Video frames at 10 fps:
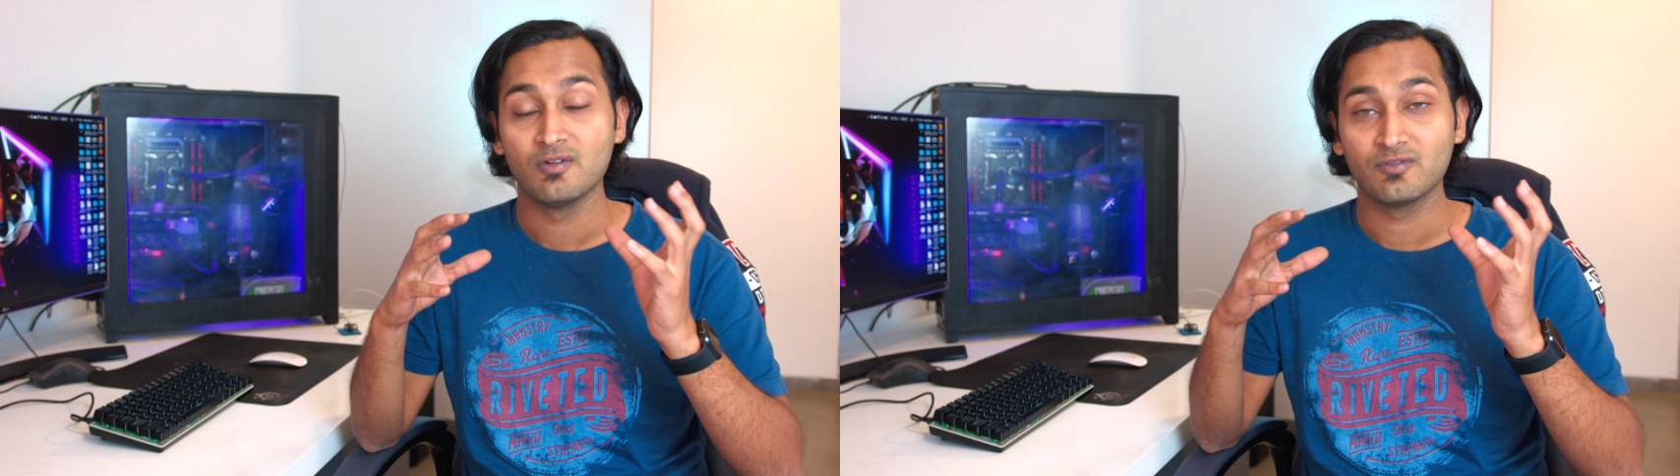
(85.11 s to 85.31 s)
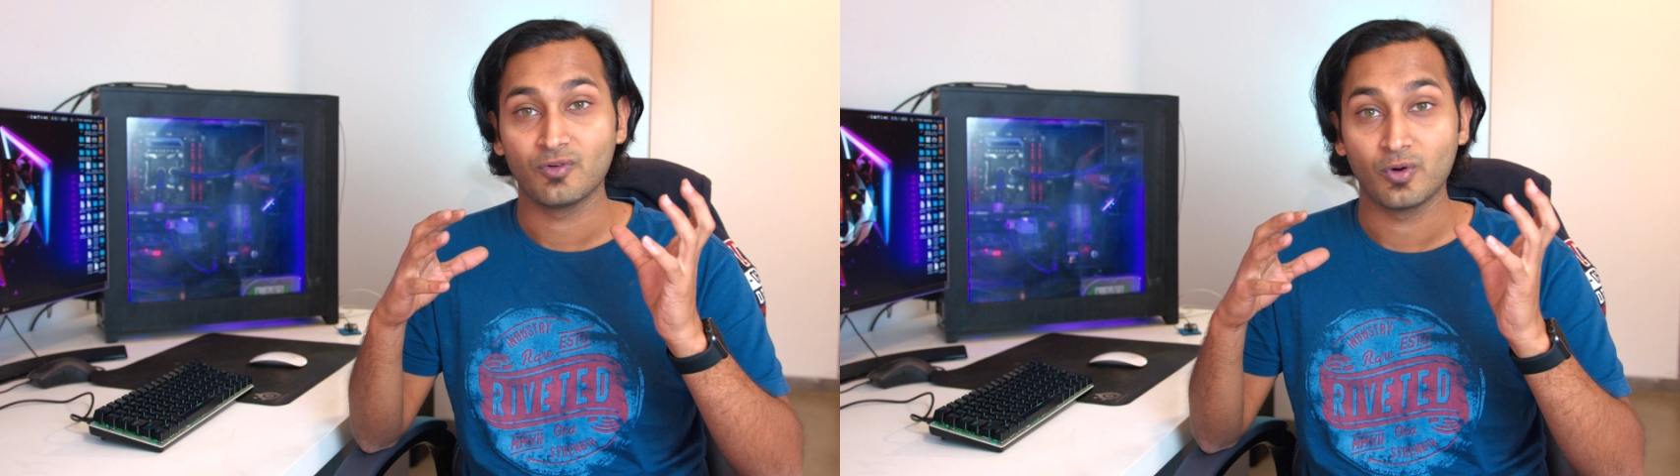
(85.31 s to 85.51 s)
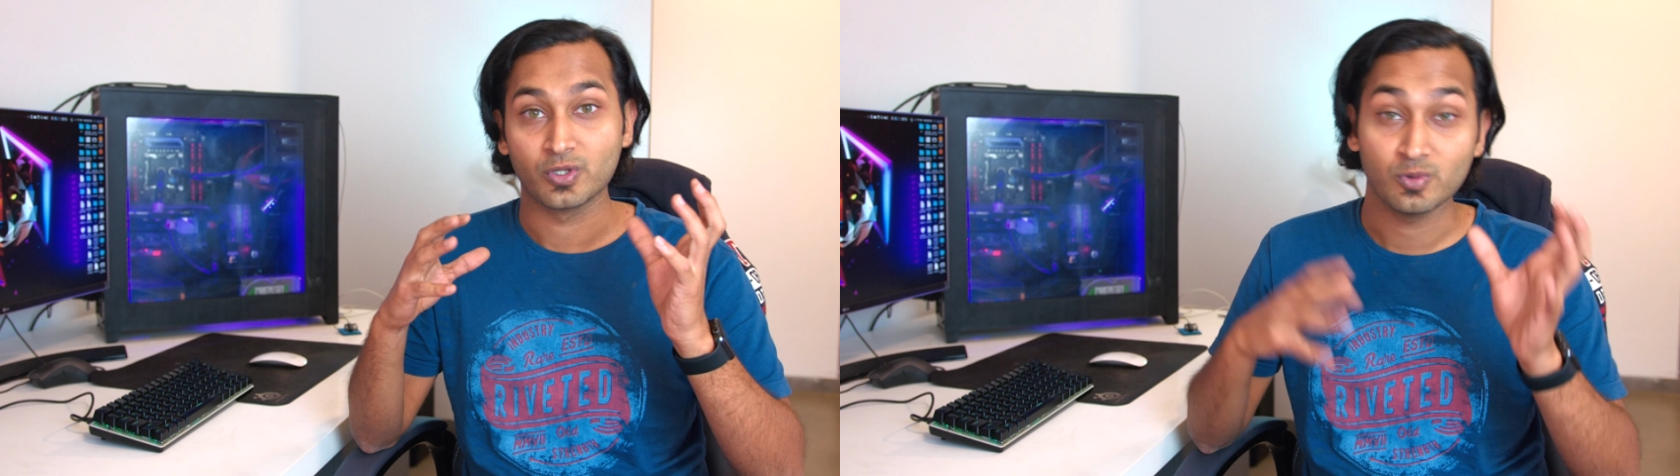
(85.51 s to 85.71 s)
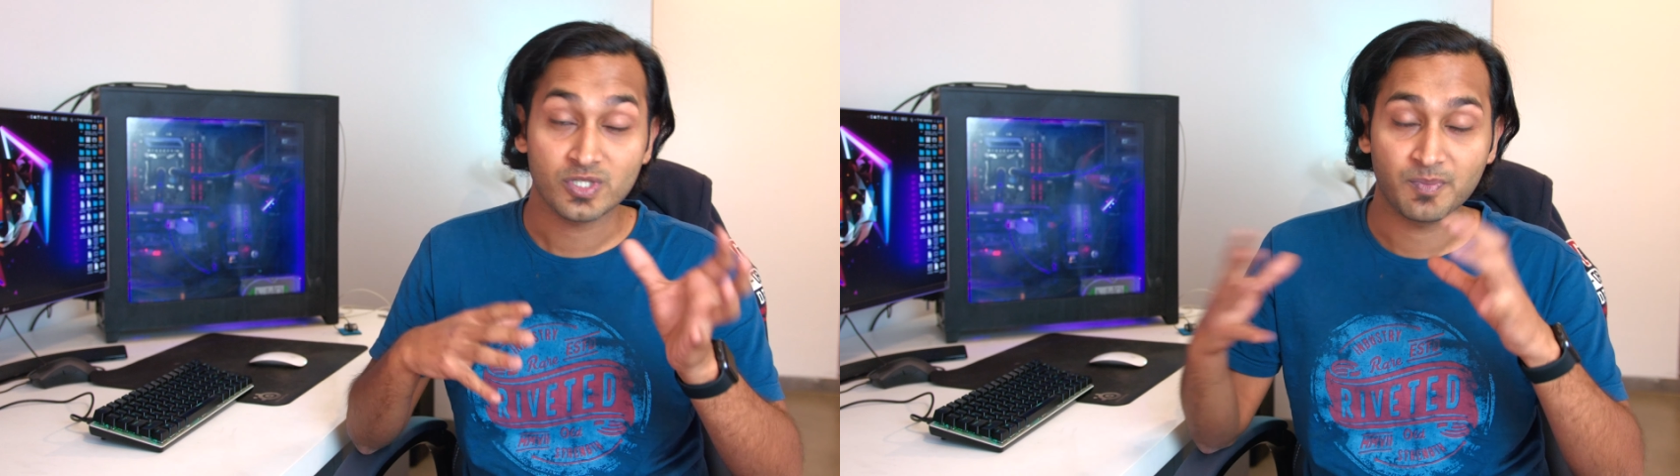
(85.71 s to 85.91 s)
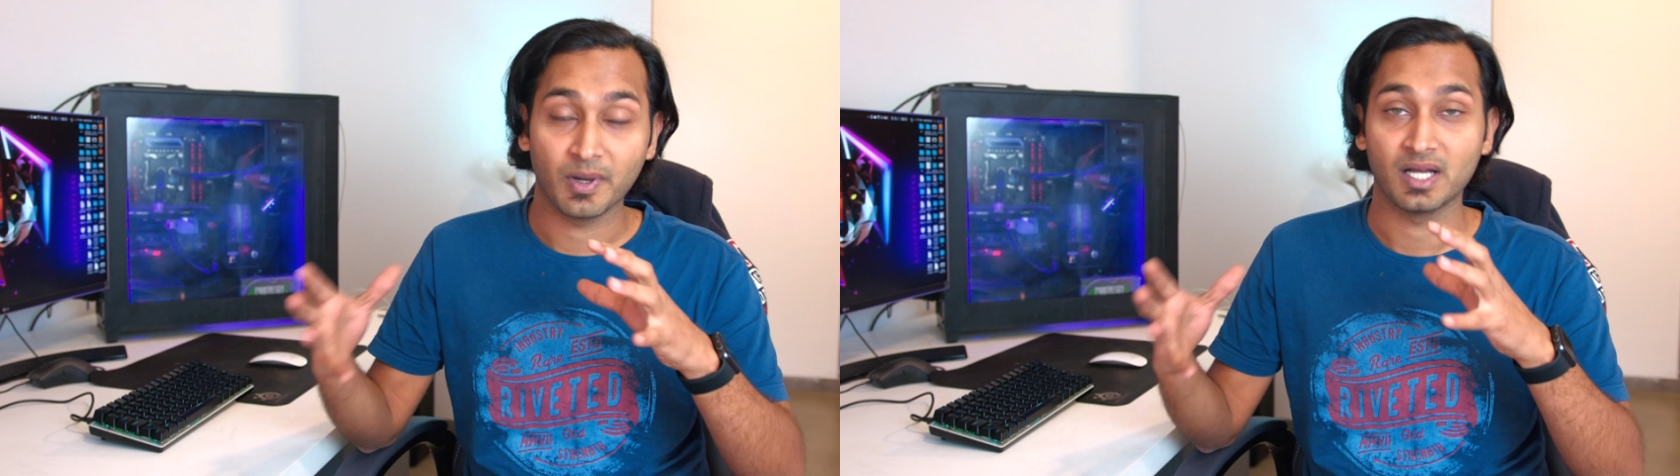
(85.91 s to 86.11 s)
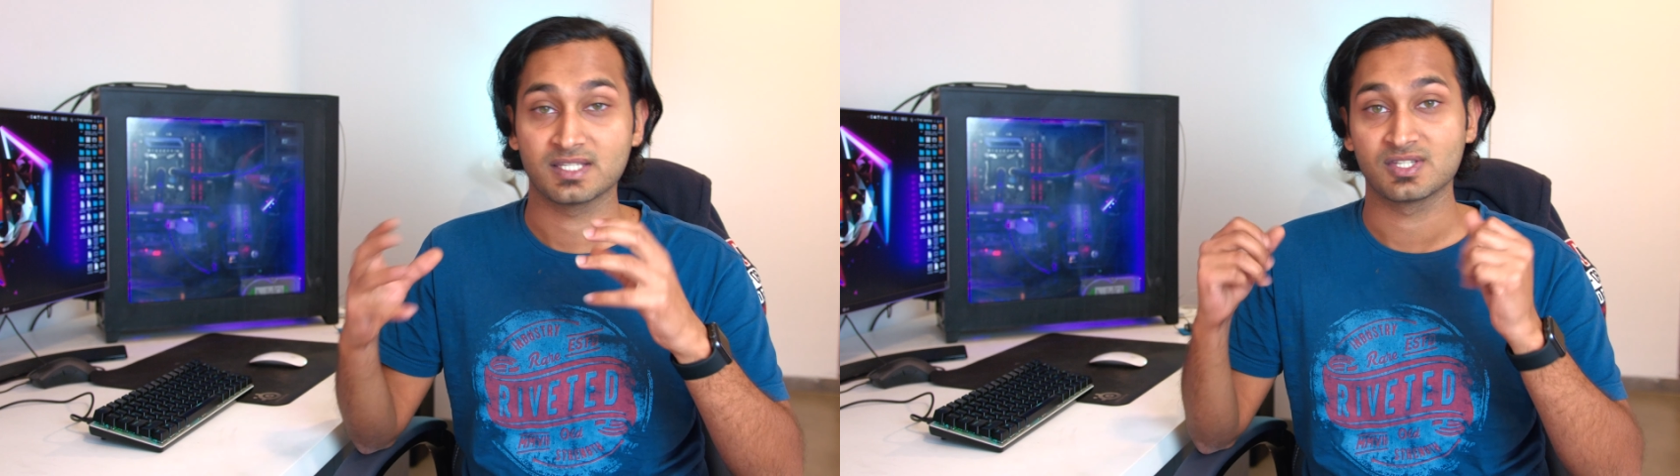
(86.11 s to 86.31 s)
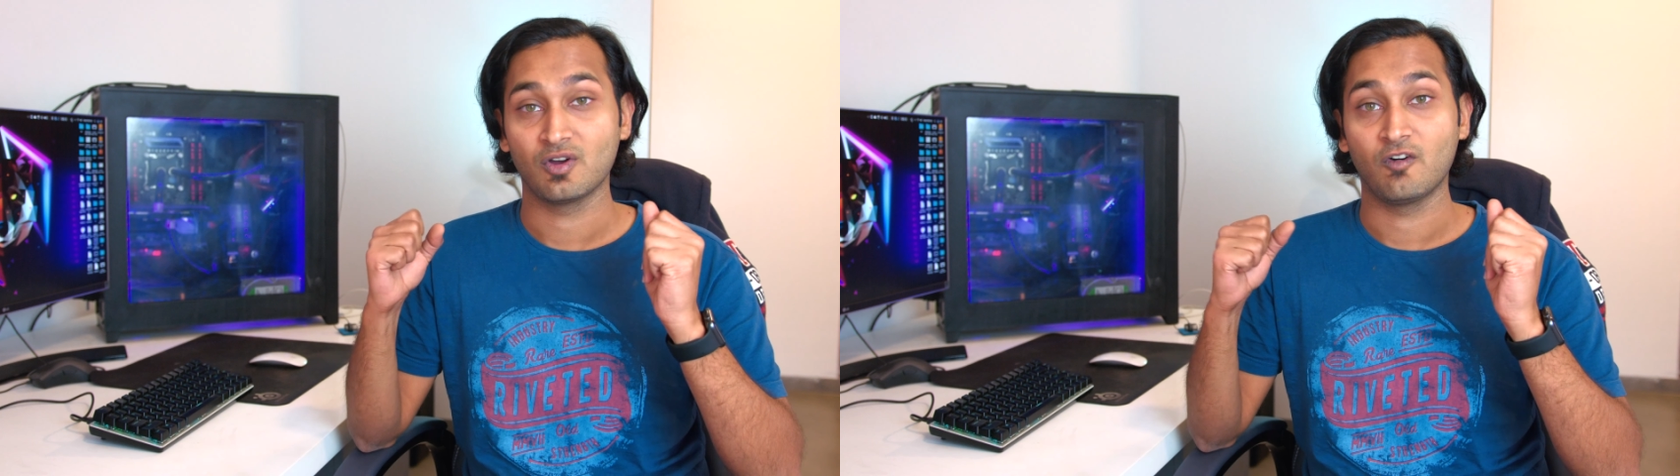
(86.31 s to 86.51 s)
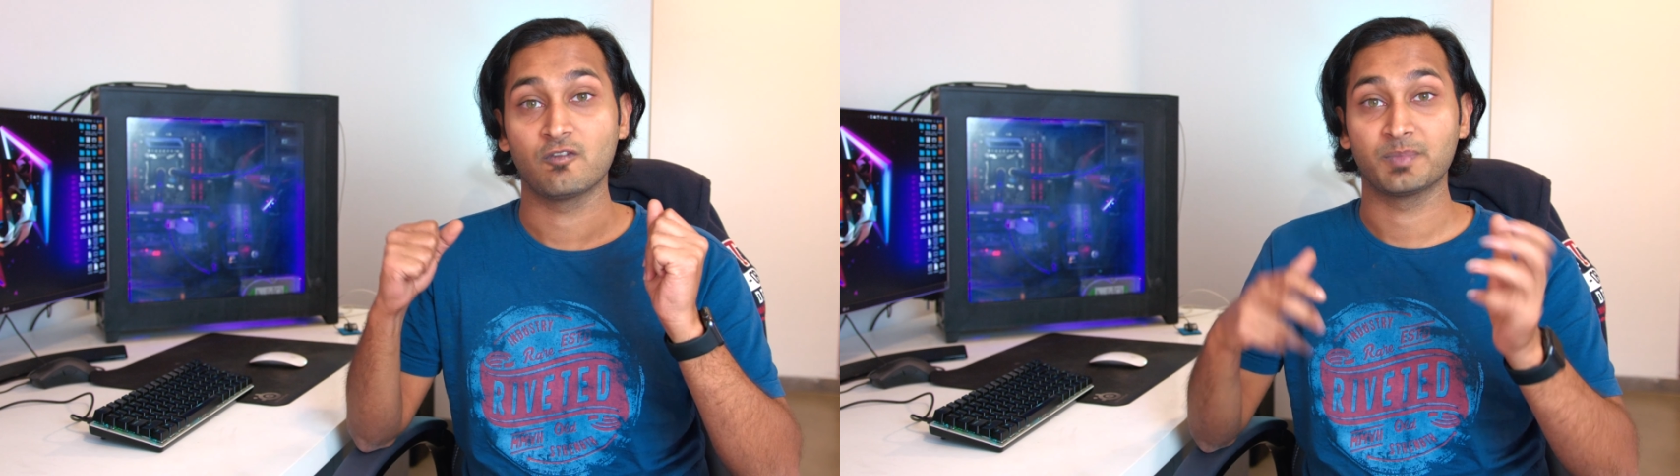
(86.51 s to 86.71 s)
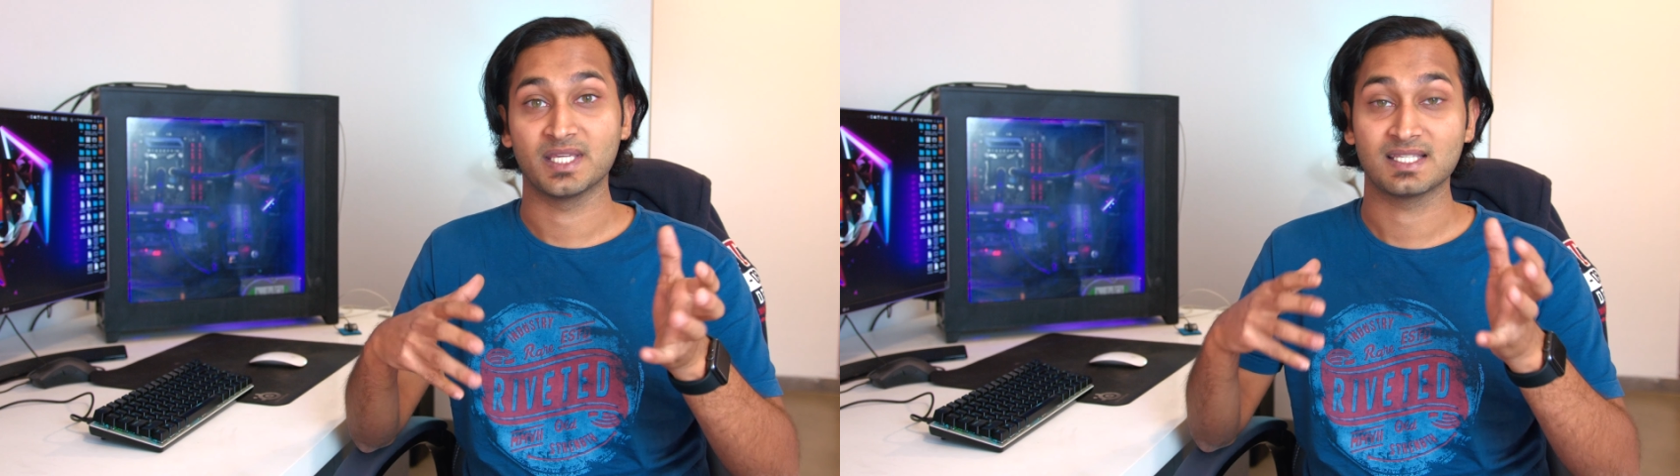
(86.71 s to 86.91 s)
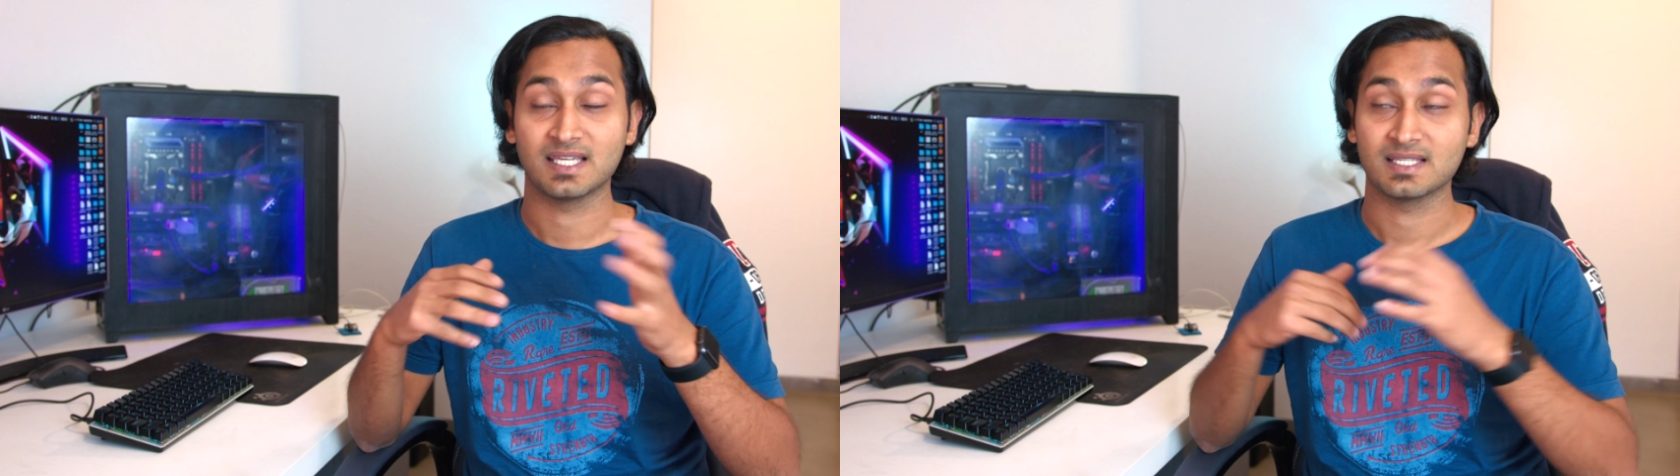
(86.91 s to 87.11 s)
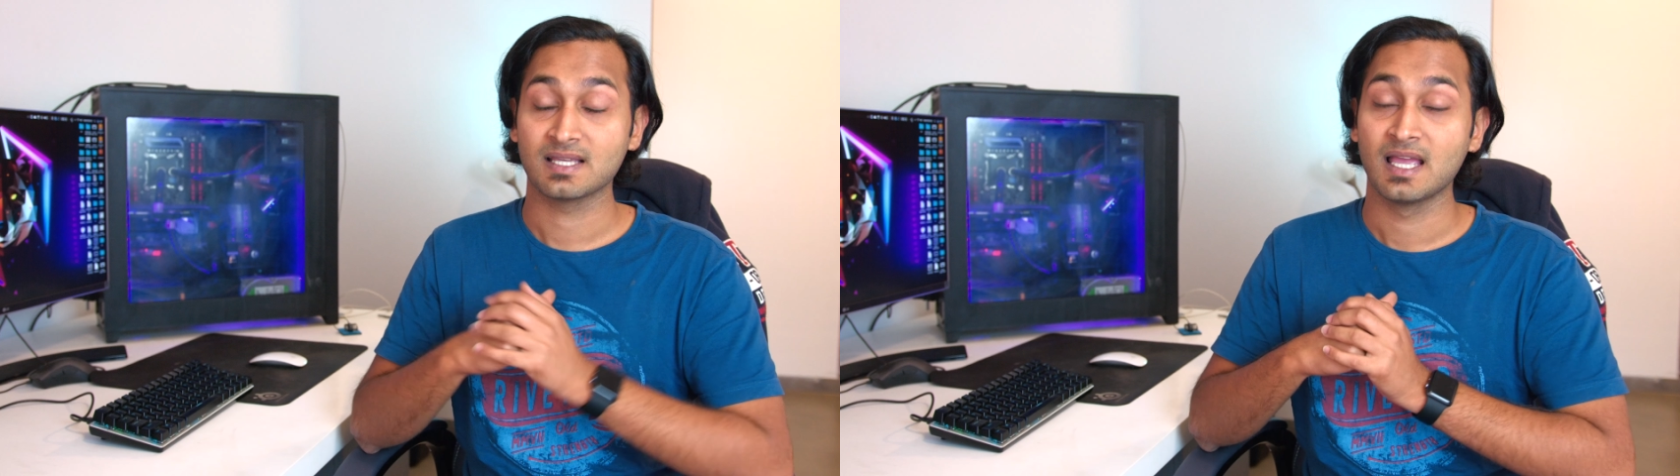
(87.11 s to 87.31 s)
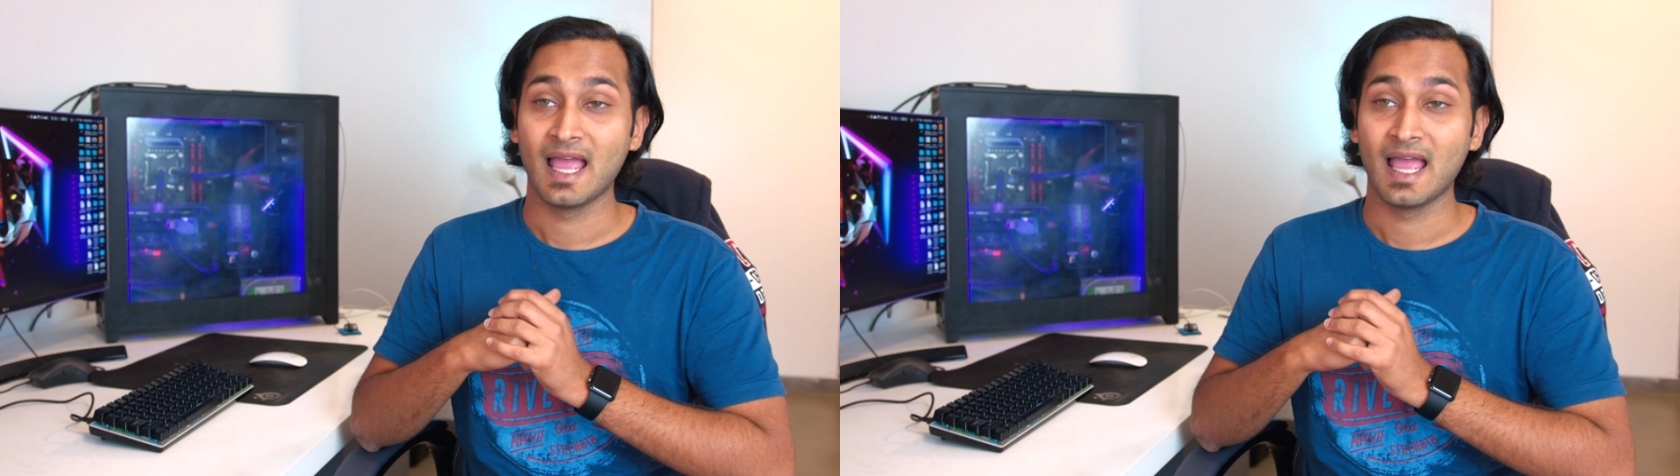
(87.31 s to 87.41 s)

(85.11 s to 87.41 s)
for used parts of PCs.